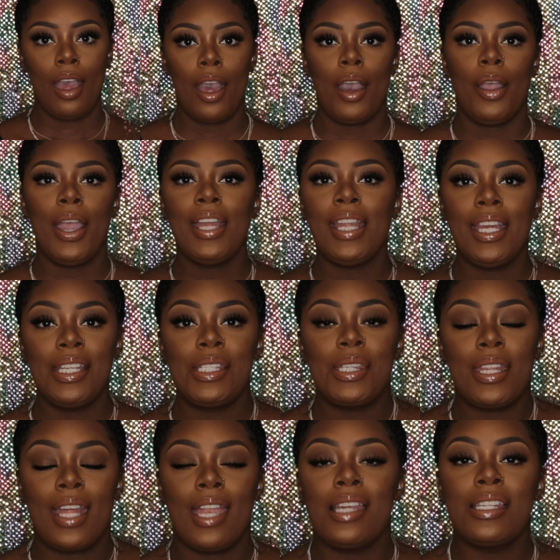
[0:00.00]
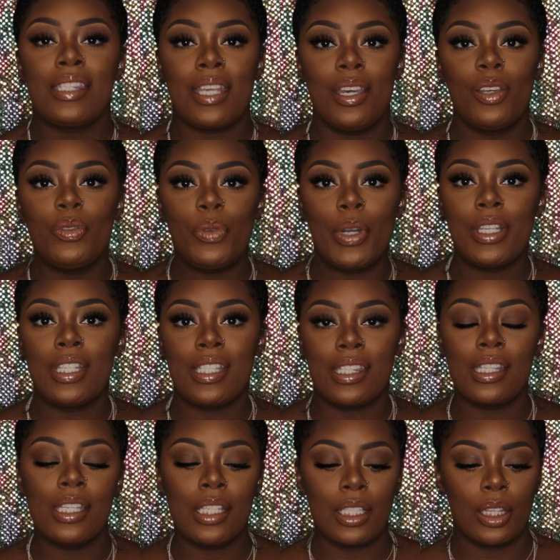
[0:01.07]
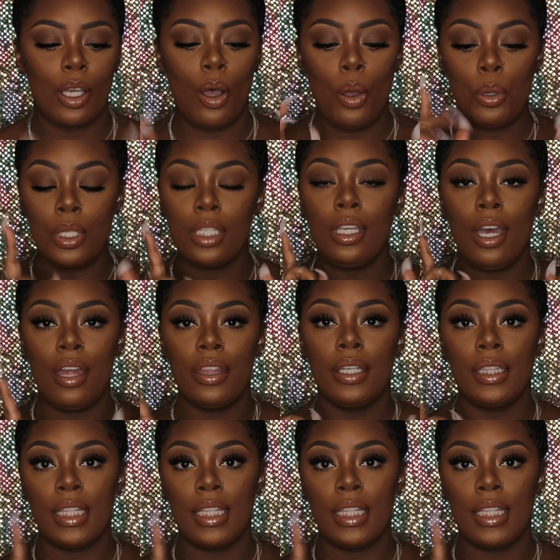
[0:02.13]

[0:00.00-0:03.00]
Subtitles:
Alright ladies, so that is it for this look. The only other